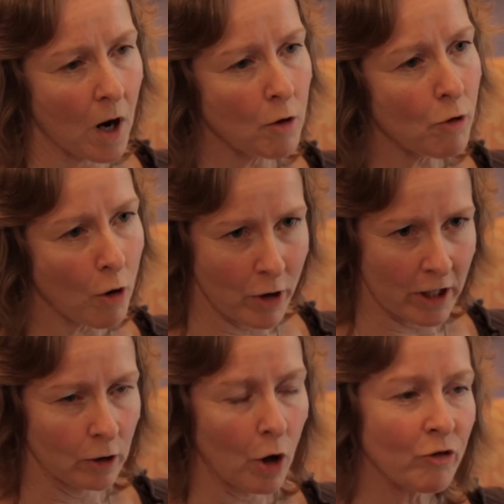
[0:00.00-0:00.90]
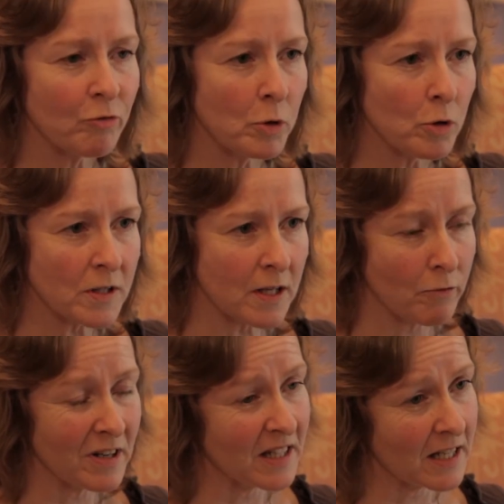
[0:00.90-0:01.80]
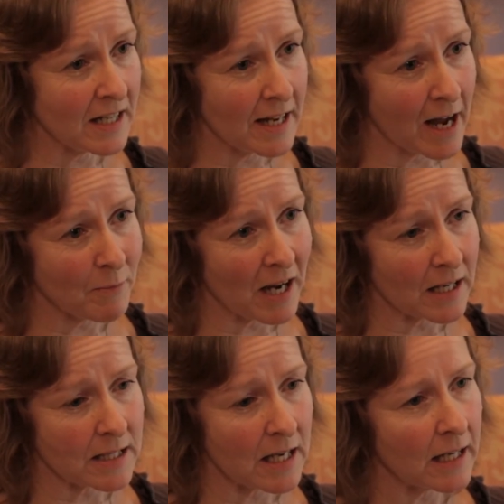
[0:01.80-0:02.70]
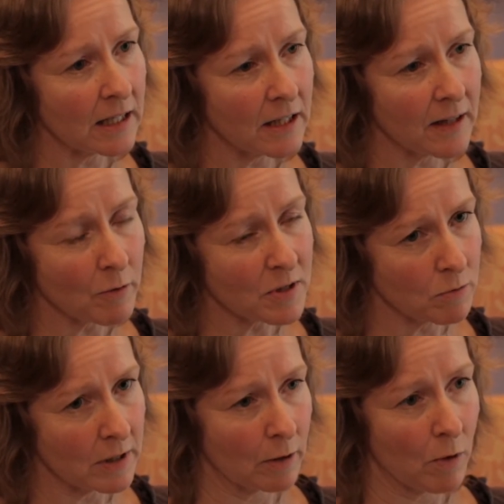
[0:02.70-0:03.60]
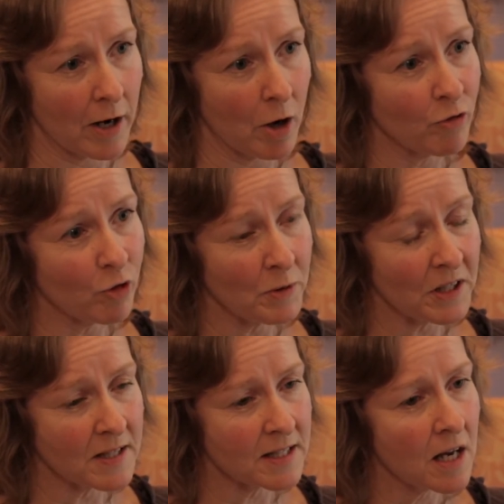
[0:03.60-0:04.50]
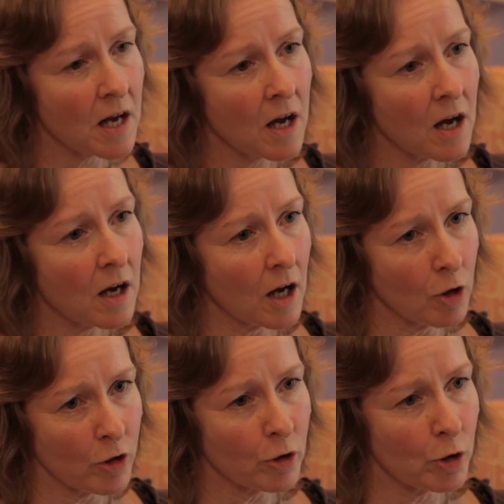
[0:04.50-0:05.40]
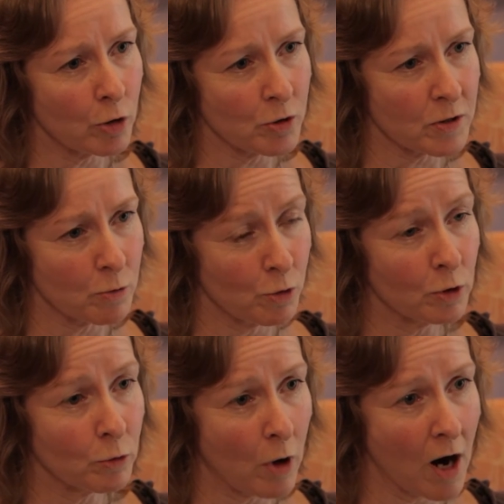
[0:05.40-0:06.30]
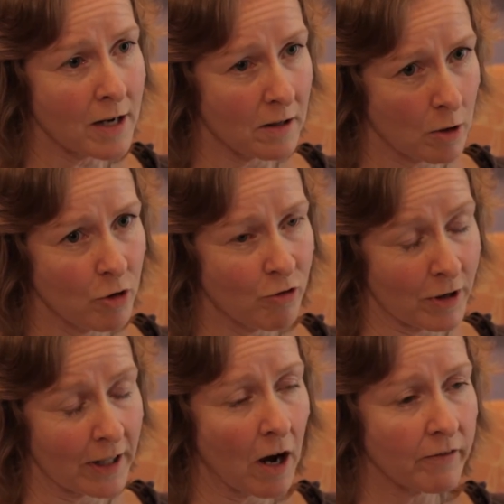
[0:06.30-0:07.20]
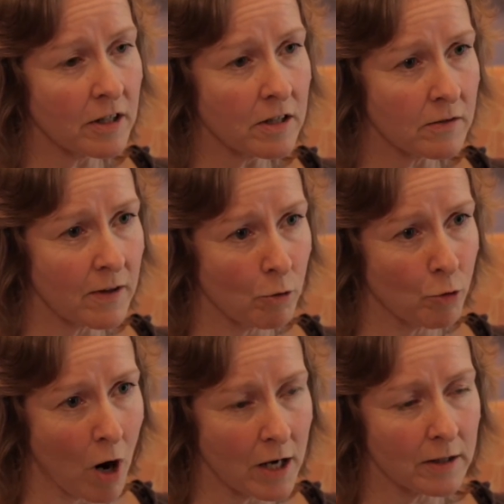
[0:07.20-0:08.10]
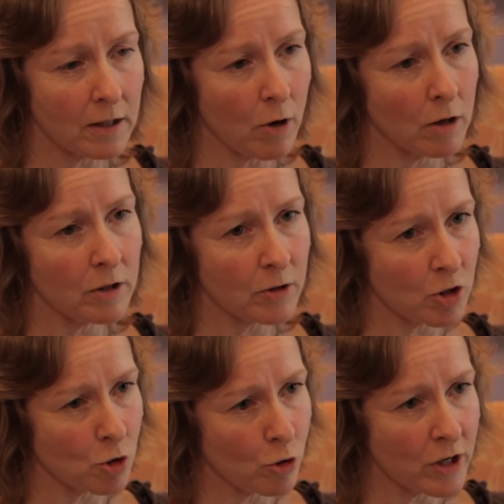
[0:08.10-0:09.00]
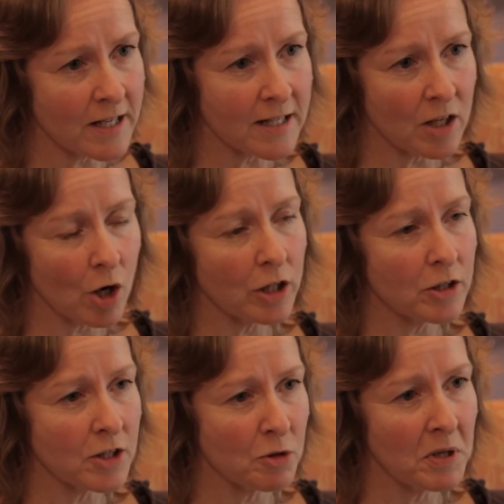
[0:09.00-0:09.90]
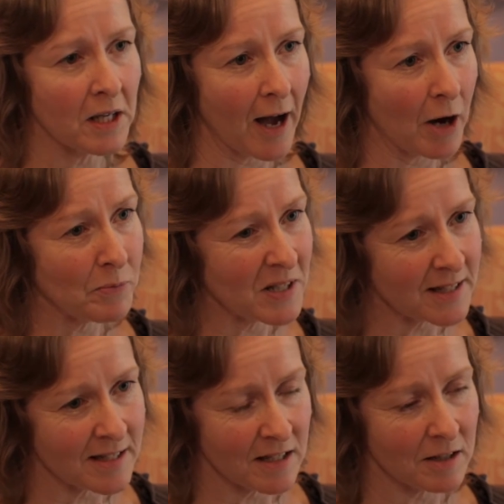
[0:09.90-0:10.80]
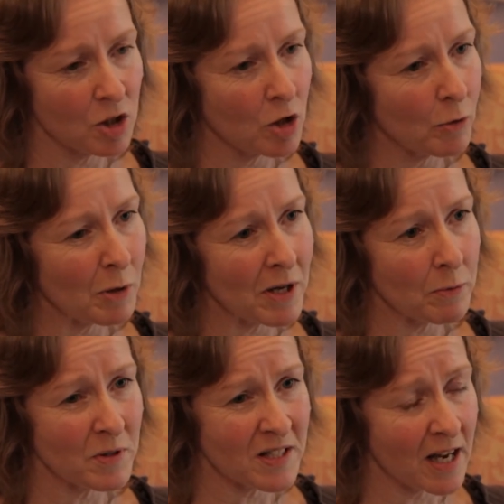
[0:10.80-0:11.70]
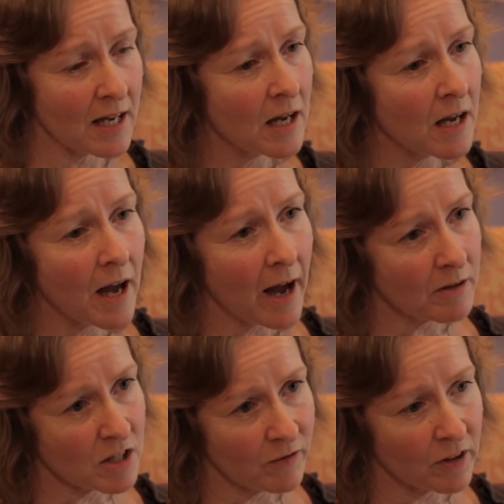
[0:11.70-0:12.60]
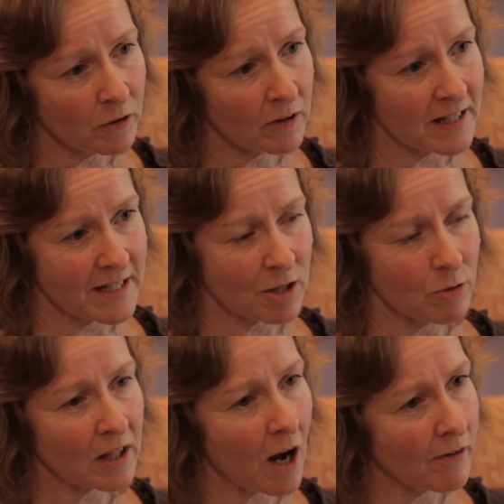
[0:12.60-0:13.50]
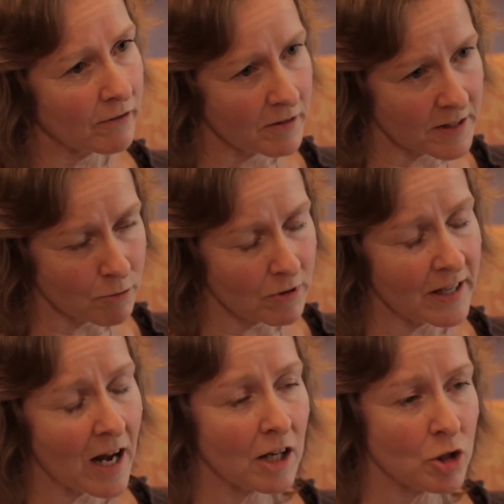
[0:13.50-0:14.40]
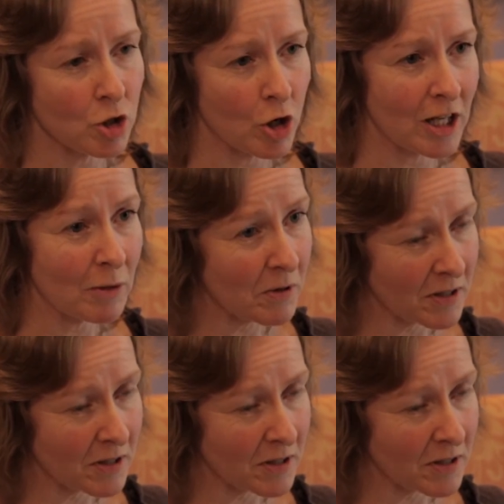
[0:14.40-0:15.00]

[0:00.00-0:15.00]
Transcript: I read a lot of books. I read the EDA magazine, and that was really quite helpful, because a lot of girls will write who've recovered. They'll write their own little stories, and I used to pick out bits that, you know, where people say how difficult it is to recover. It's a really hard journey, but